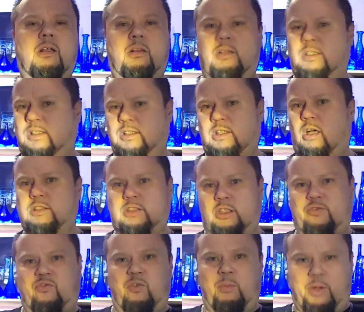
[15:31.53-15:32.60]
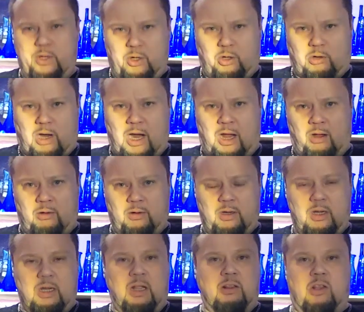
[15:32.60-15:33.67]
this is all such familiar
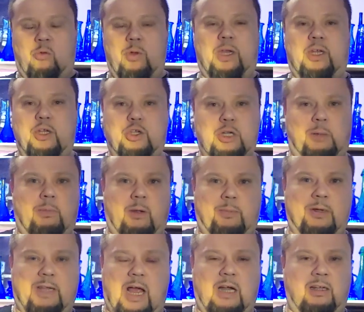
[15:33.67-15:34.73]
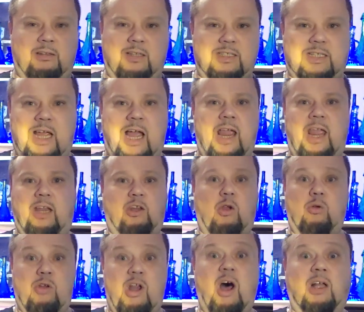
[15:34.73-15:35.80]
ground that we can jump up and down on this guy and
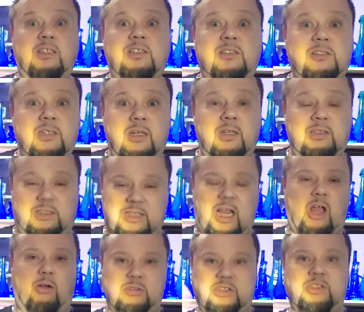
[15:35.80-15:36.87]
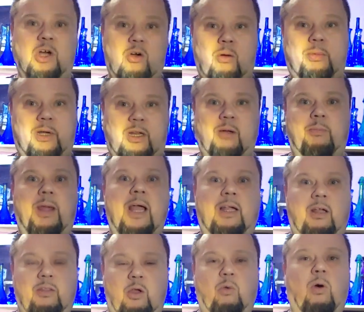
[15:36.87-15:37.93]
go nuts, because I always know I'm going to come
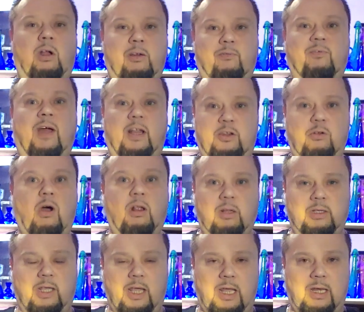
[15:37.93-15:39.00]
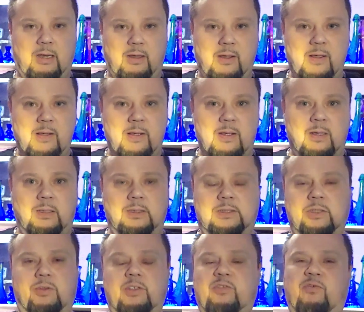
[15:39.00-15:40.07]
back. I'm not going to find you all again.
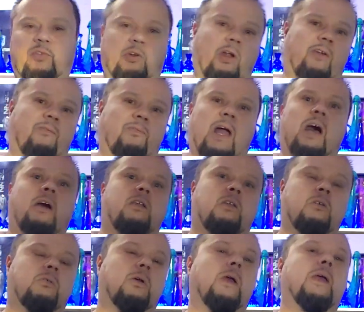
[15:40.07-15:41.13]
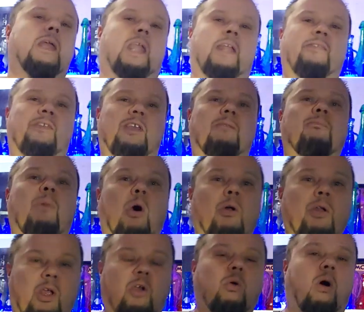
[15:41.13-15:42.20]
So there's great value in the
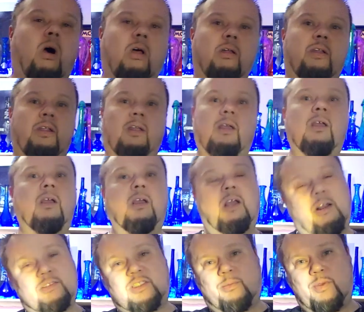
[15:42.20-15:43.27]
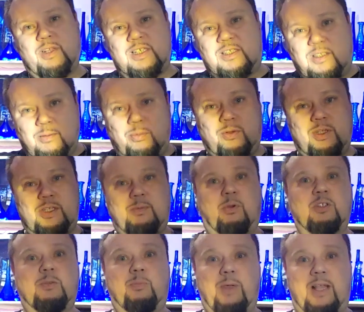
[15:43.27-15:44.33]
emoting quality of some of the simplest,
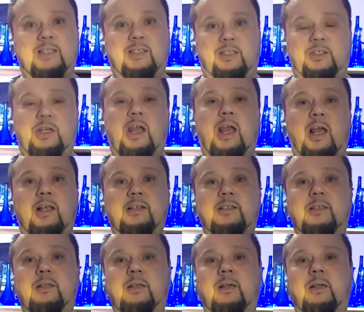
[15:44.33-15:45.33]
most basic jazz.